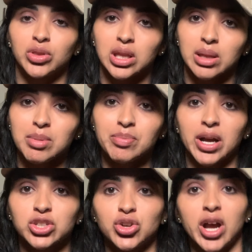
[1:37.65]
let me
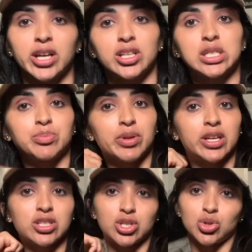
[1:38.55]
backtrack and
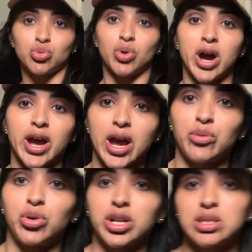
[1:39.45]
explain to you why I
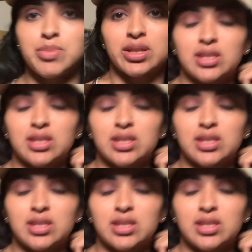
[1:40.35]
wanted to make